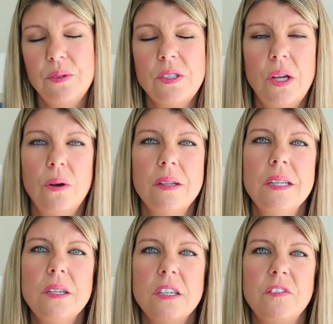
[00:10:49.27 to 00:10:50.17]
So
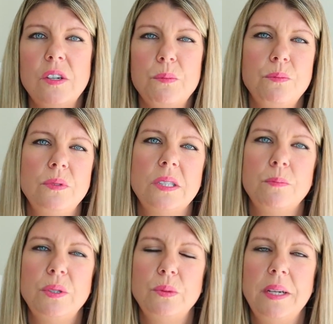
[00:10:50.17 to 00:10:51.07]
little difference
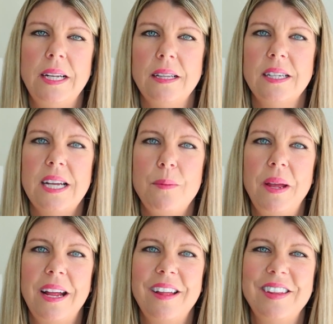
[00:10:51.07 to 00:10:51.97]
between the type
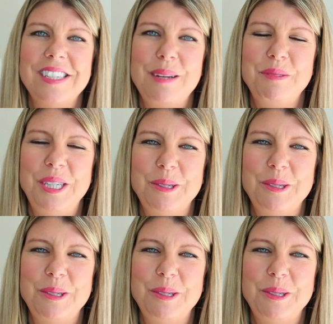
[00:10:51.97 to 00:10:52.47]
8 and the type 2.